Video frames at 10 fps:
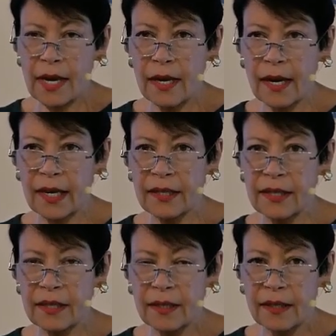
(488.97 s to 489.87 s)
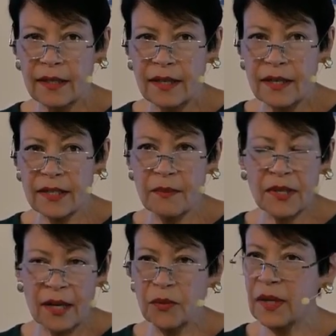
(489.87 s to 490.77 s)
And
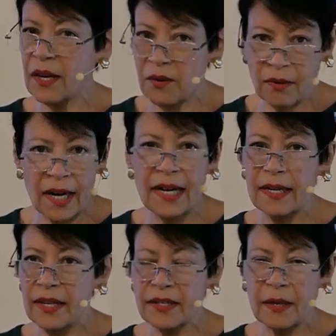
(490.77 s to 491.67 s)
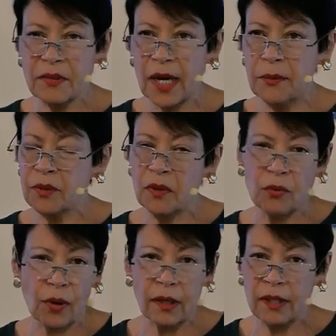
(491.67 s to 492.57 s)
sometimes we get it right, and sometimes we
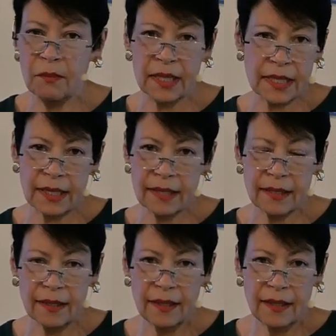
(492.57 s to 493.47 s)
royally miss it.